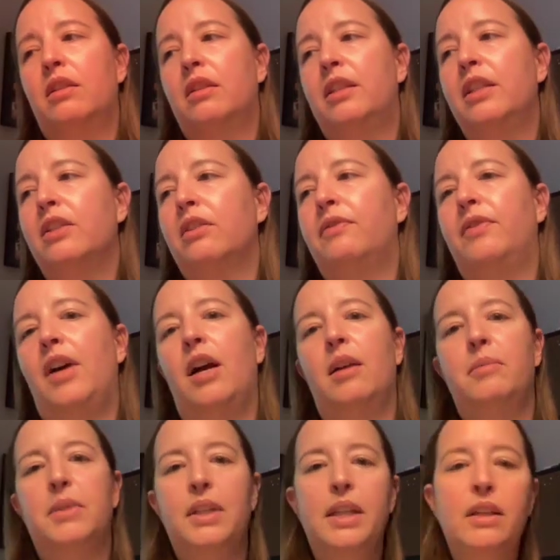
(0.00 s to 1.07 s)
scissor
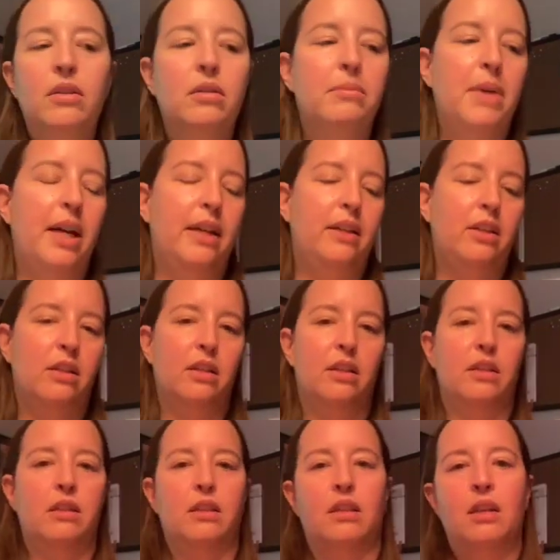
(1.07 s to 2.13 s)
fobs, needle
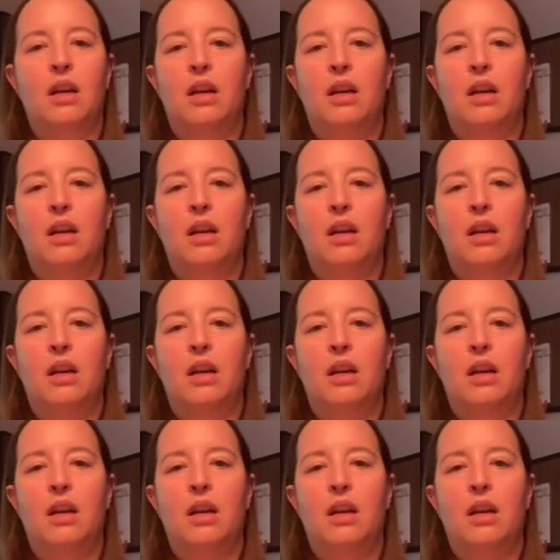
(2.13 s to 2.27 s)
minders,